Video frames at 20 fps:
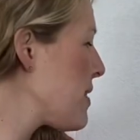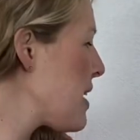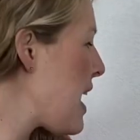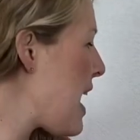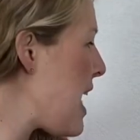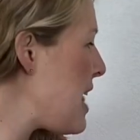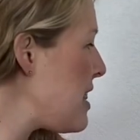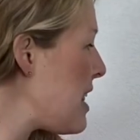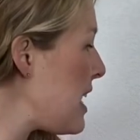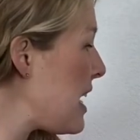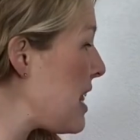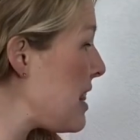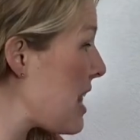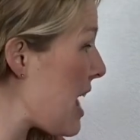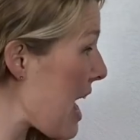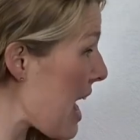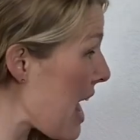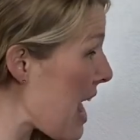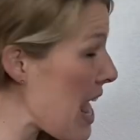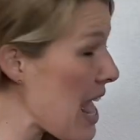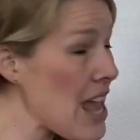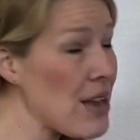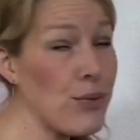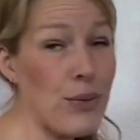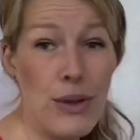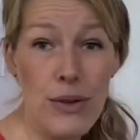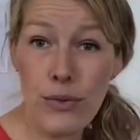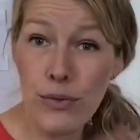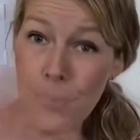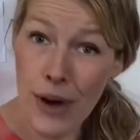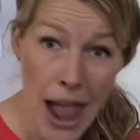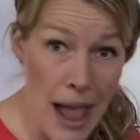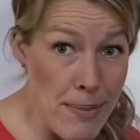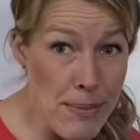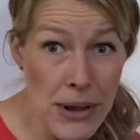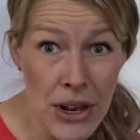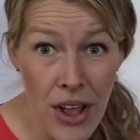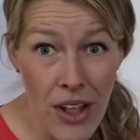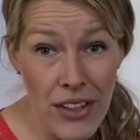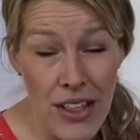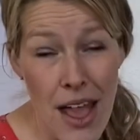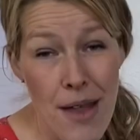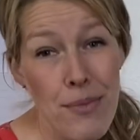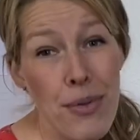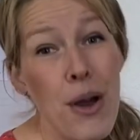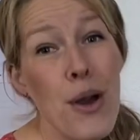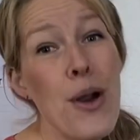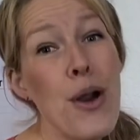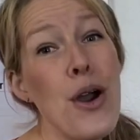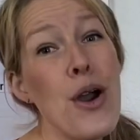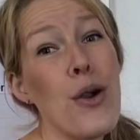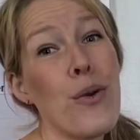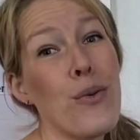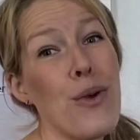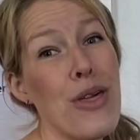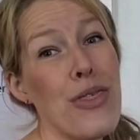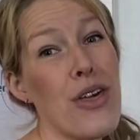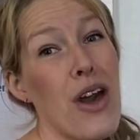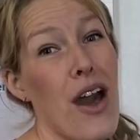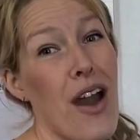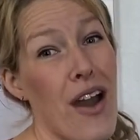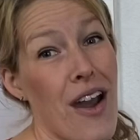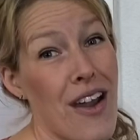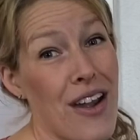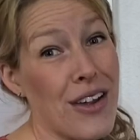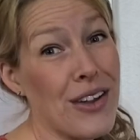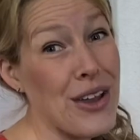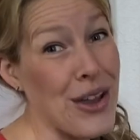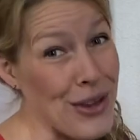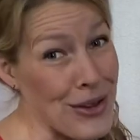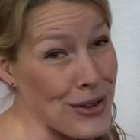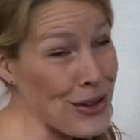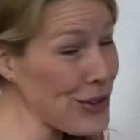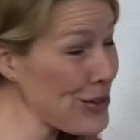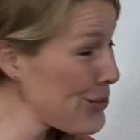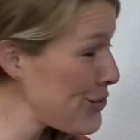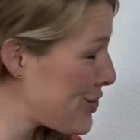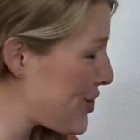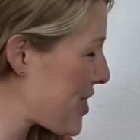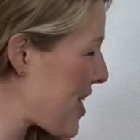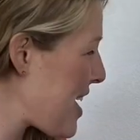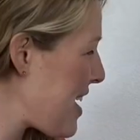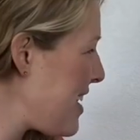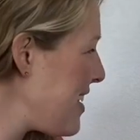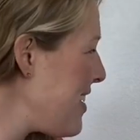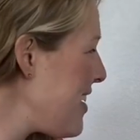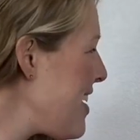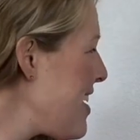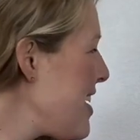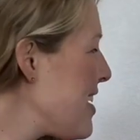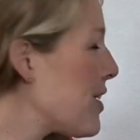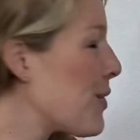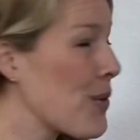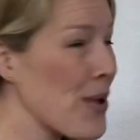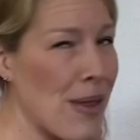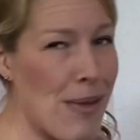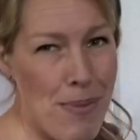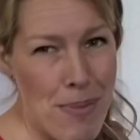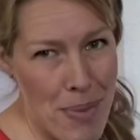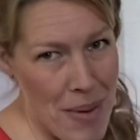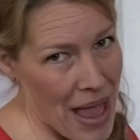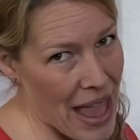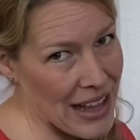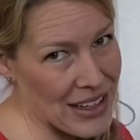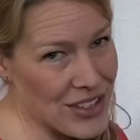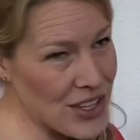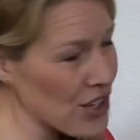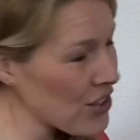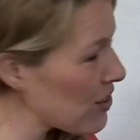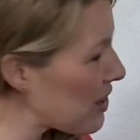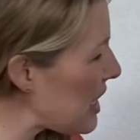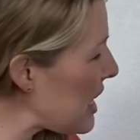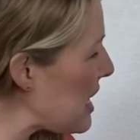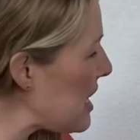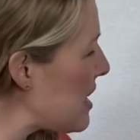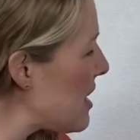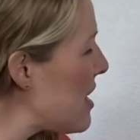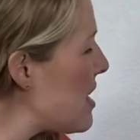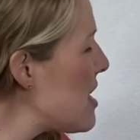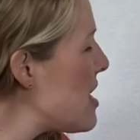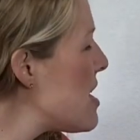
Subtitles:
And then in the end, we wrap it all up with our conclusion, going back to green.